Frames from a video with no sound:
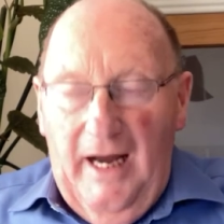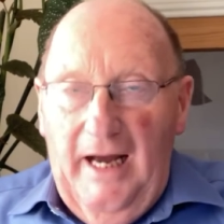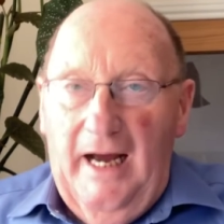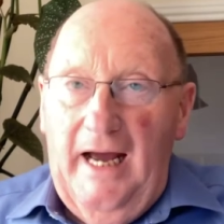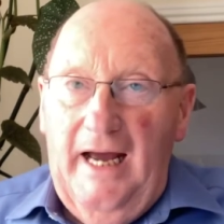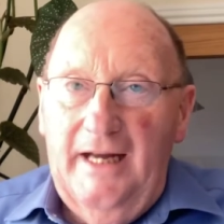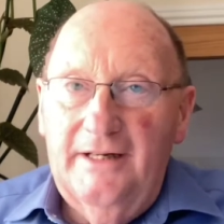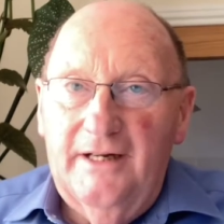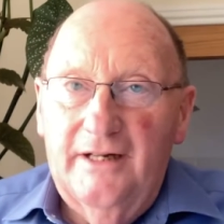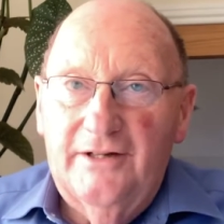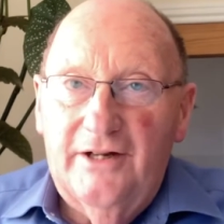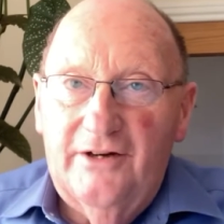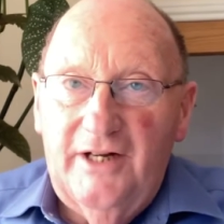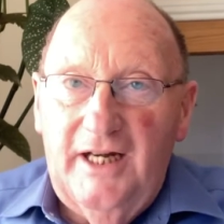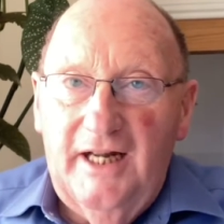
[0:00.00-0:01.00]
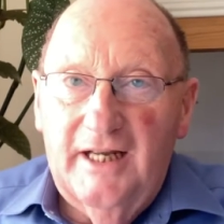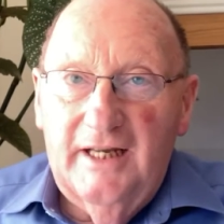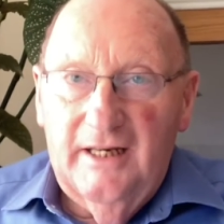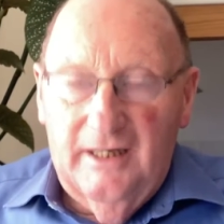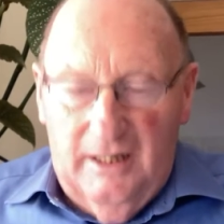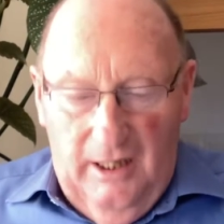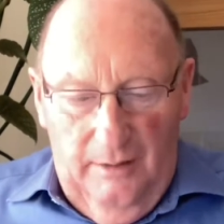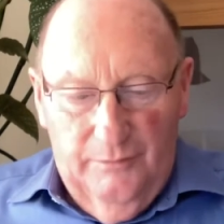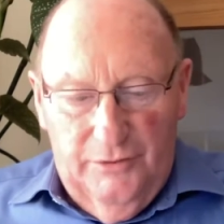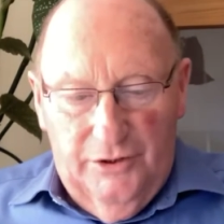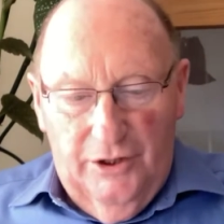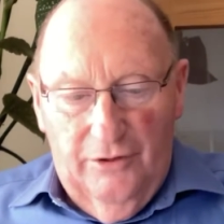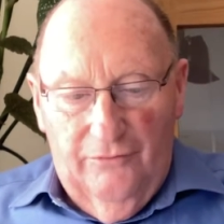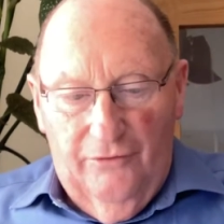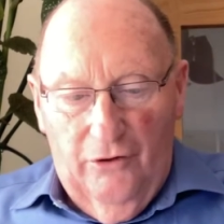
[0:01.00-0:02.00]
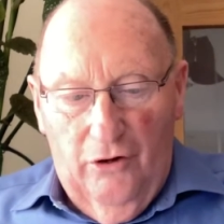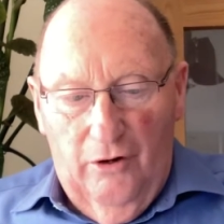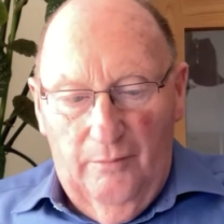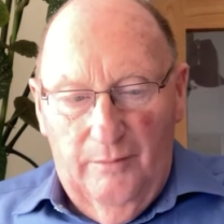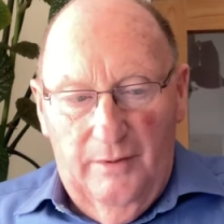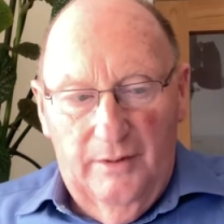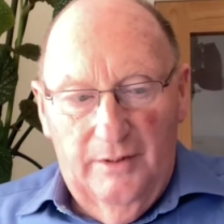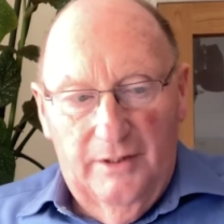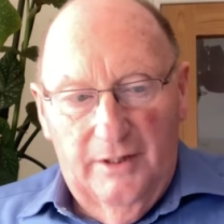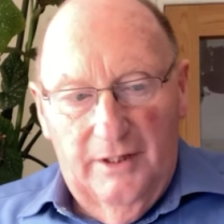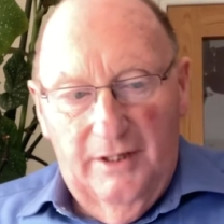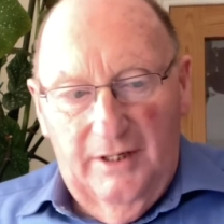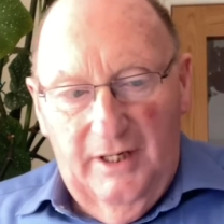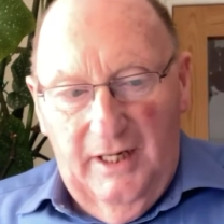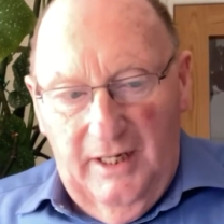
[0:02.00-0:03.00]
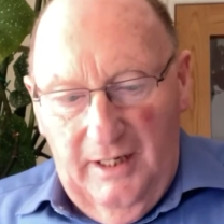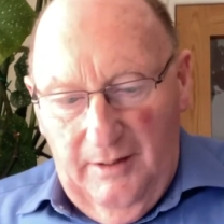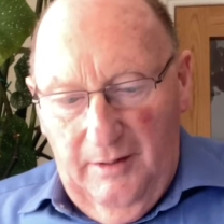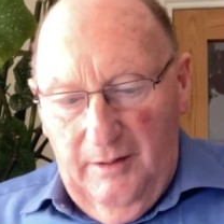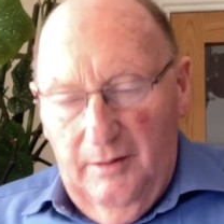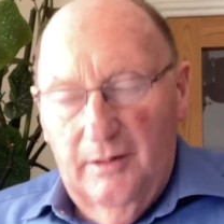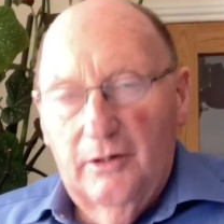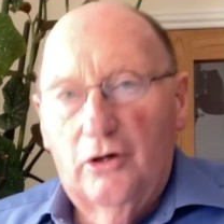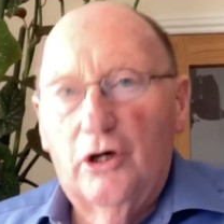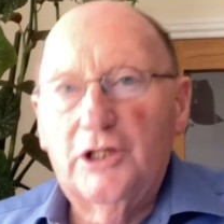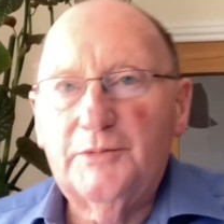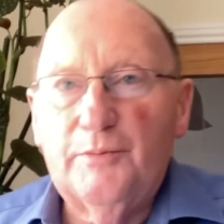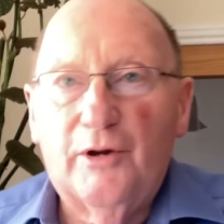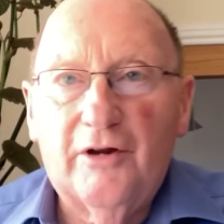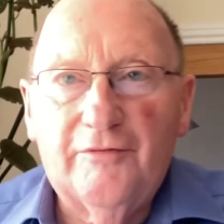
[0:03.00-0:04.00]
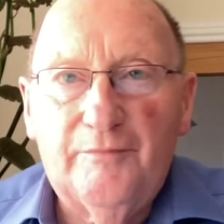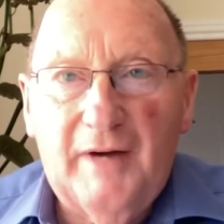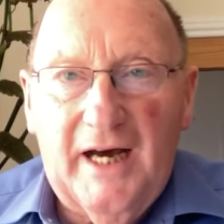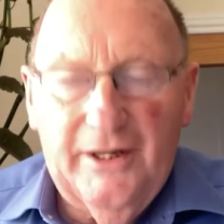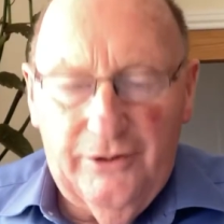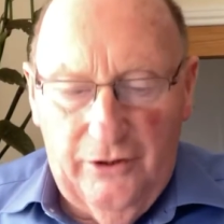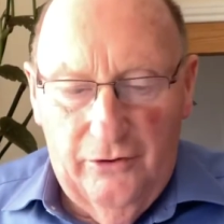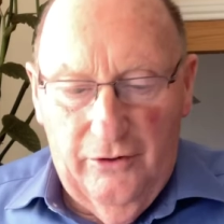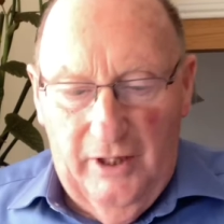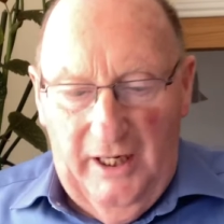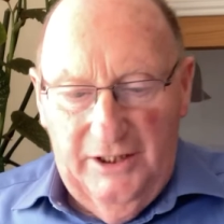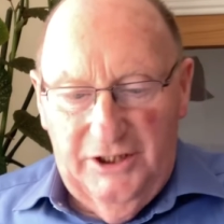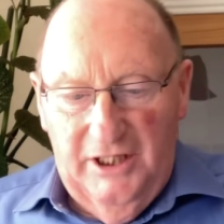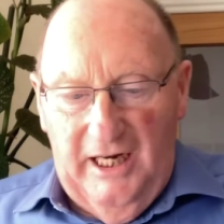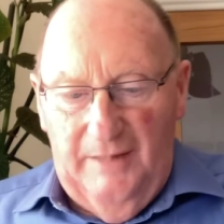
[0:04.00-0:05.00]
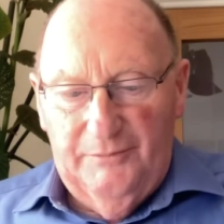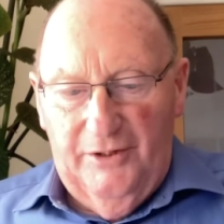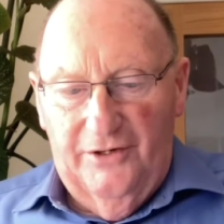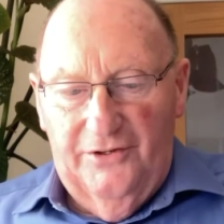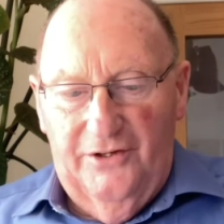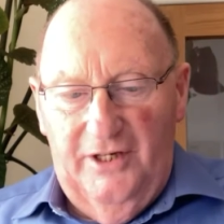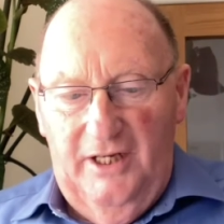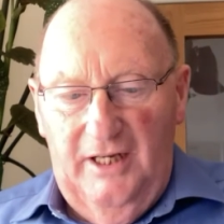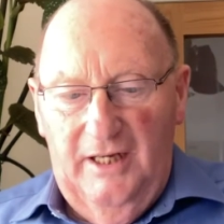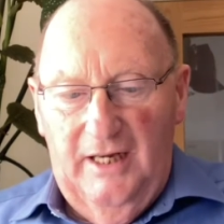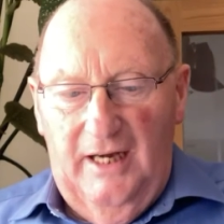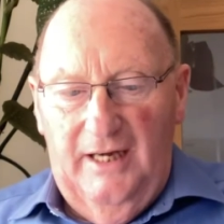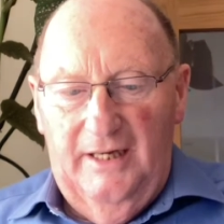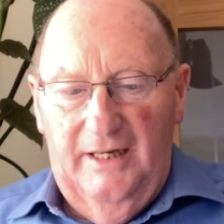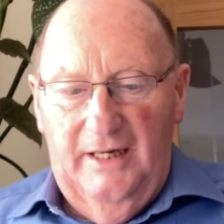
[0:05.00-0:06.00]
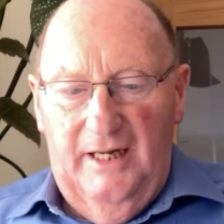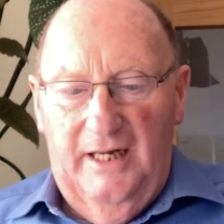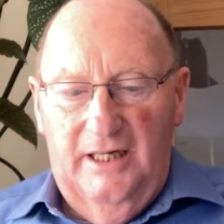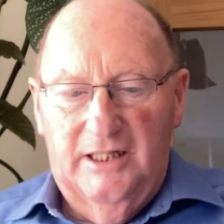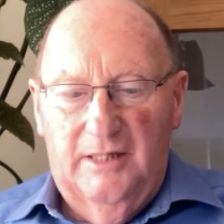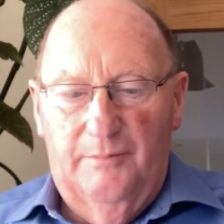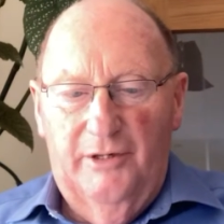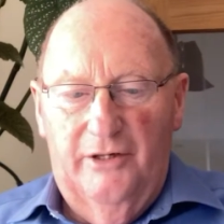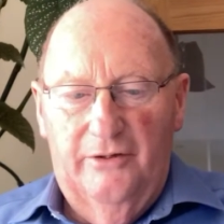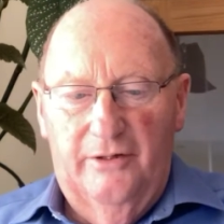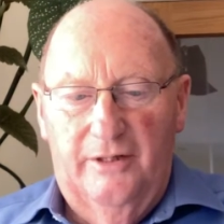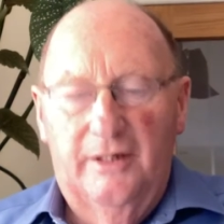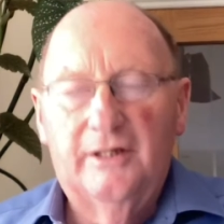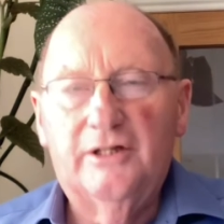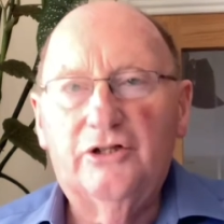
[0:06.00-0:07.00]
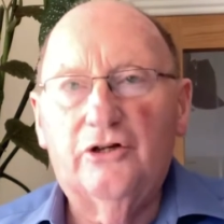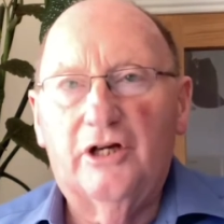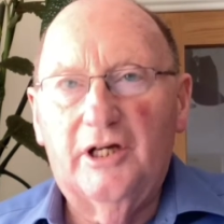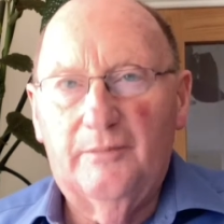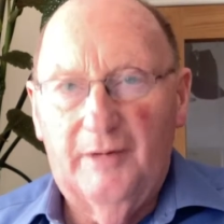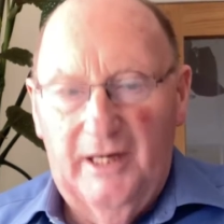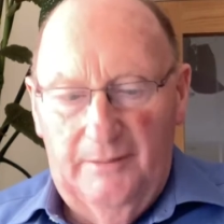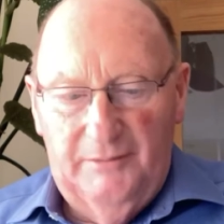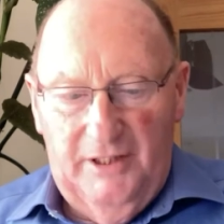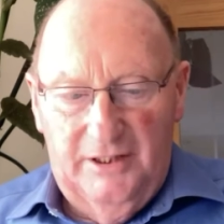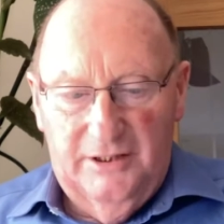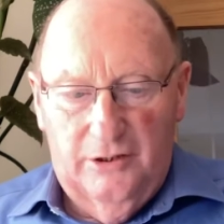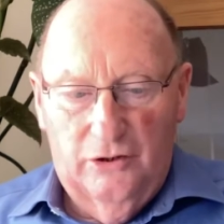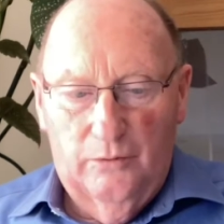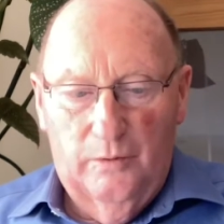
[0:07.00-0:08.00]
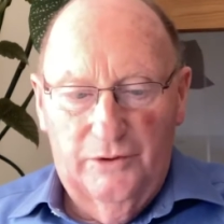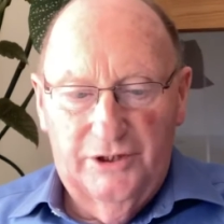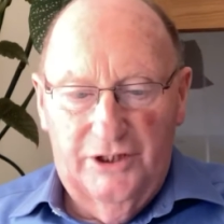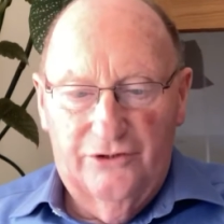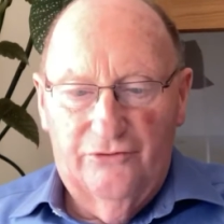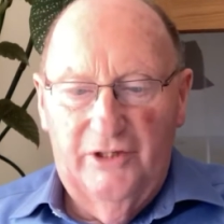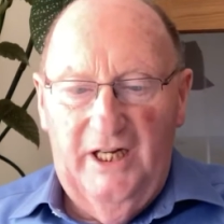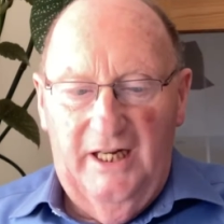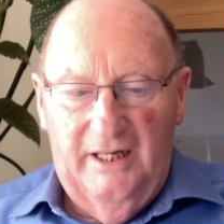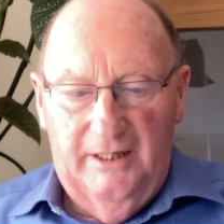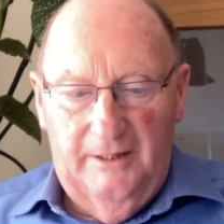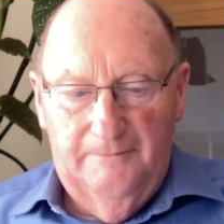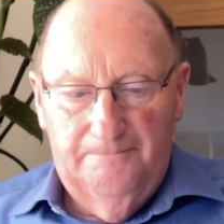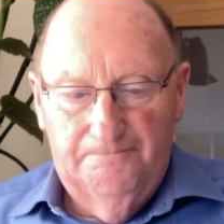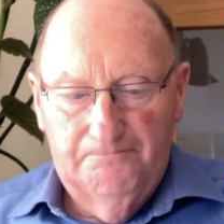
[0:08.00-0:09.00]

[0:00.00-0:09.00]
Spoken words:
And the reading comes from the Gospel of Matthew and chapter 3, and it's about John the Baptist. So we'll just read it.